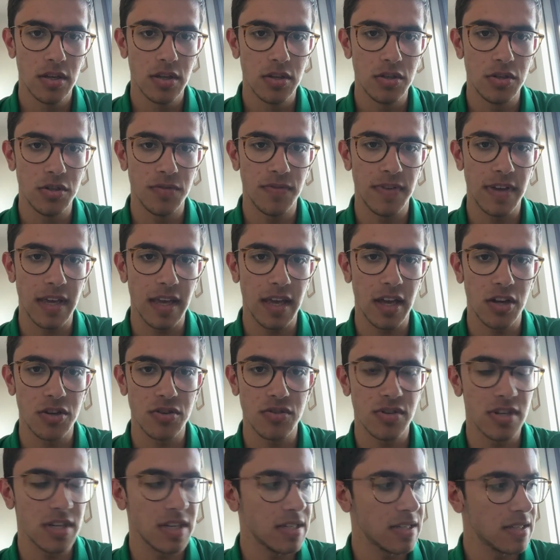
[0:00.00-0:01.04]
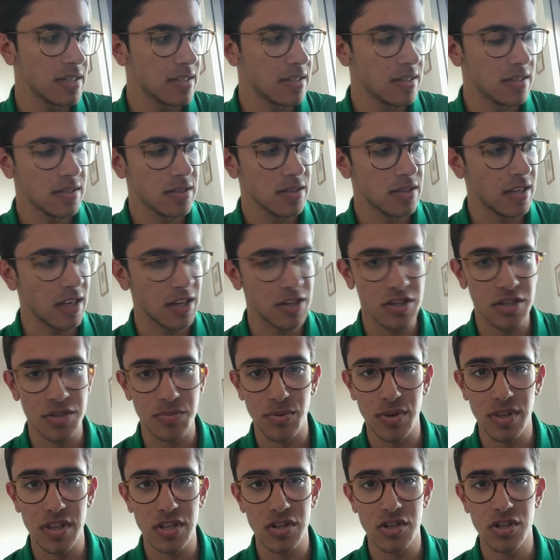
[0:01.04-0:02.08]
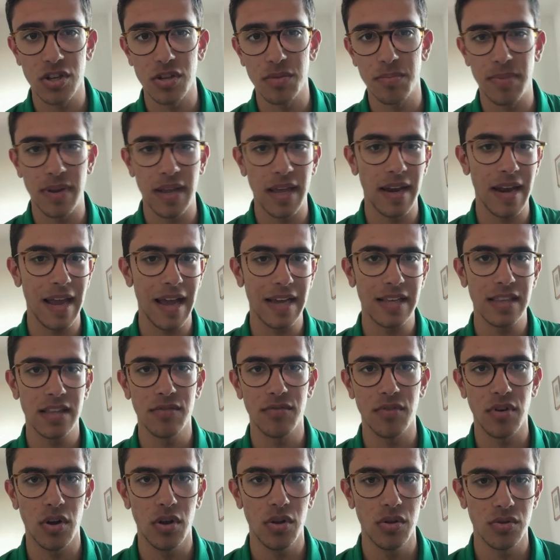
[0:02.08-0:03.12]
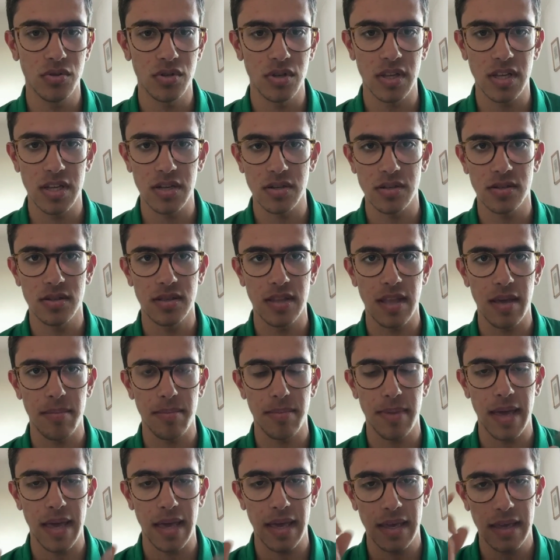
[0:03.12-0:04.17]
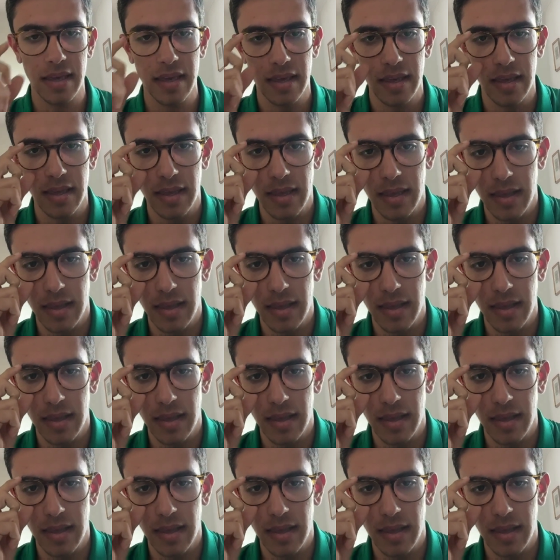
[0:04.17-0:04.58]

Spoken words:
Do you think countries such as Britain should play an active role? Should they just step back?